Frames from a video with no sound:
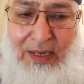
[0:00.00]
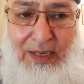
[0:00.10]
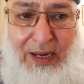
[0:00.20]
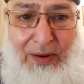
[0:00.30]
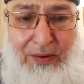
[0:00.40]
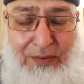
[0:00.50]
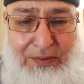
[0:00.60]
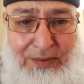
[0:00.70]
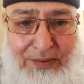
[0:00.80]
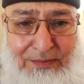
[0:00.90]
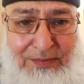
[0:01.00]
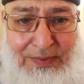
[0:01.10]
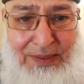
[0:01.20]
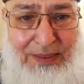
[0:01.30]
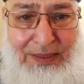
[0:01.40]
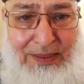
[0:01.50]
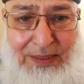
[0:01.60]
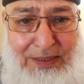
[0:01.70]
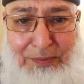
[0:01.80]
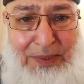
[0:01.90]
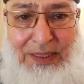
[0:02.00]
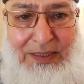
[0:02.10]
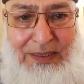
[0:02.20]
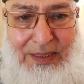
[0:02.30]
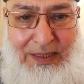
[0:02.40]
Now, it means